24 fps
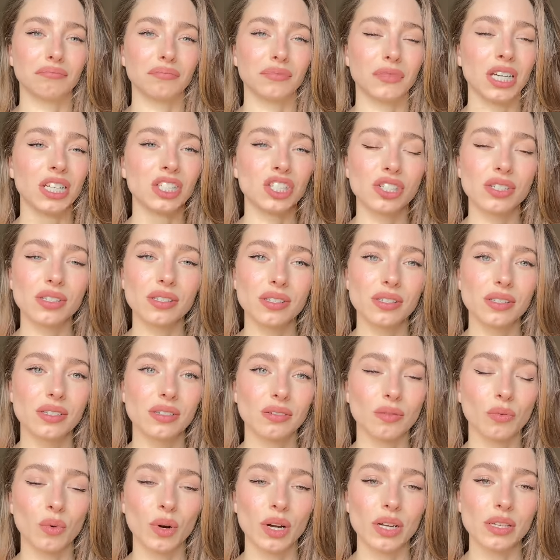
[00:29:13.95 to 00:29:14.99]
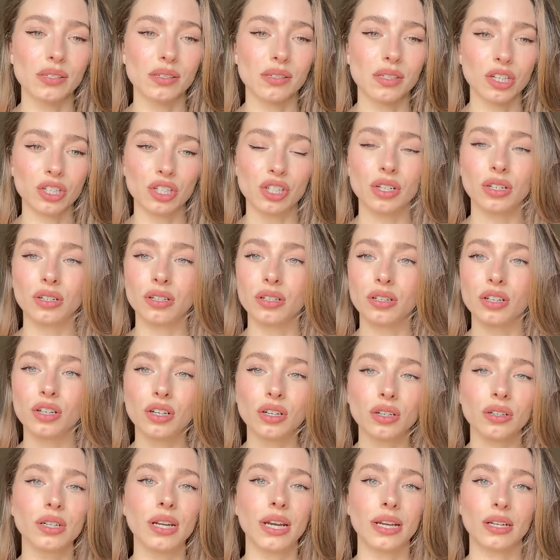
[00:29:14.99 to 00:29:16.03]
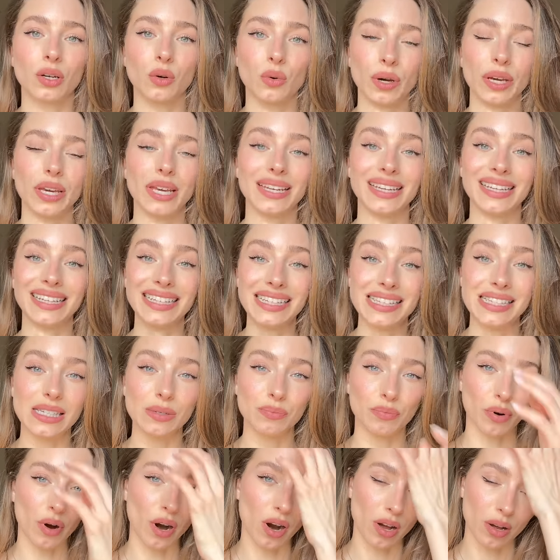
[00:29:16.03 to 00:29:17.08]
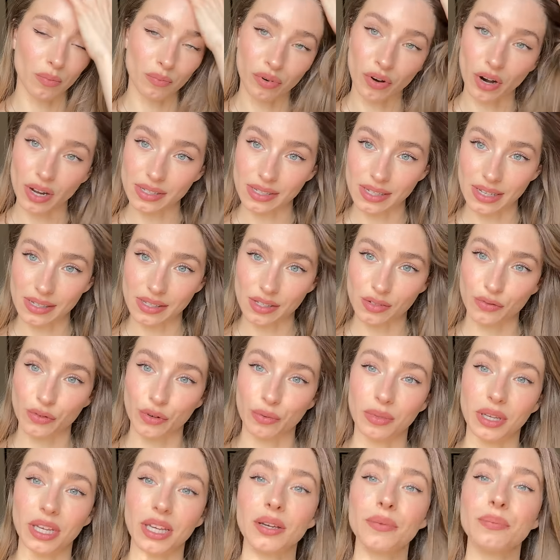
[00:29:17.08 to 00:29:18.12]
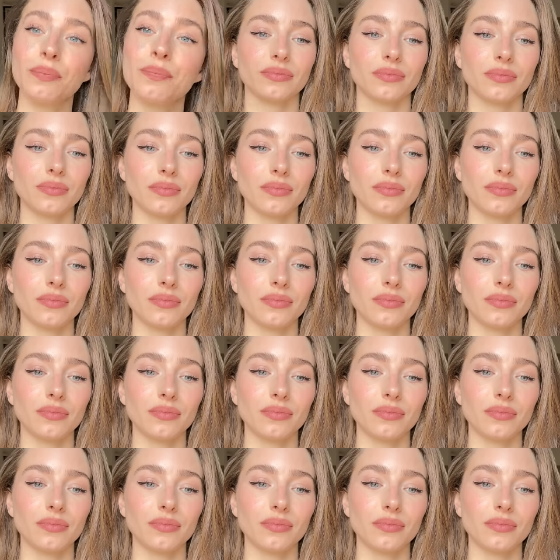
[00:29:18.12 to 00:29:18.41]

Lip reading: It just was such a good and quick and easy process for me.